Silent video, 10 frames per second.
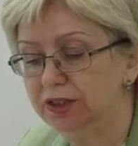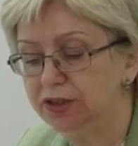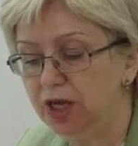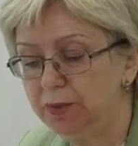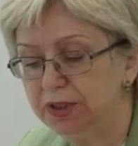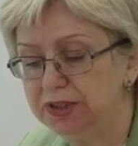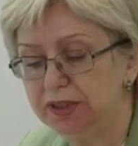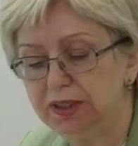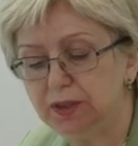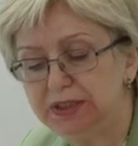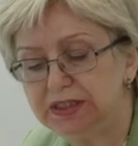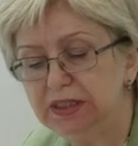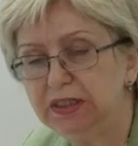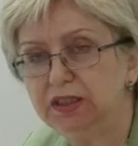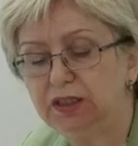interpreting
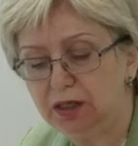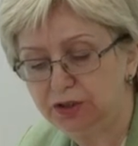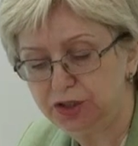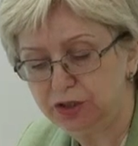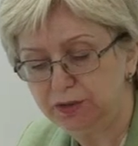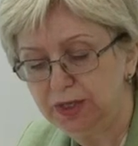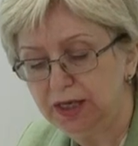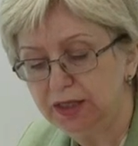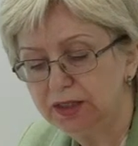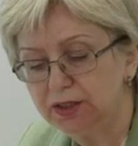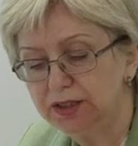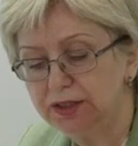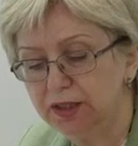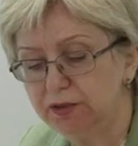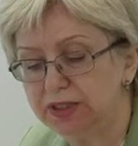linguistic and cultural
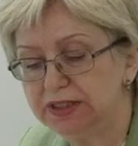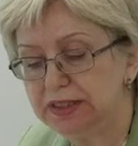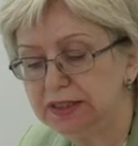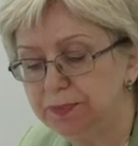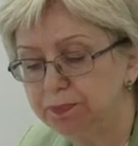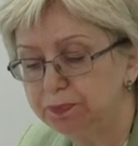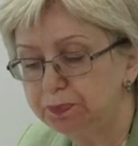idiosyncrasies,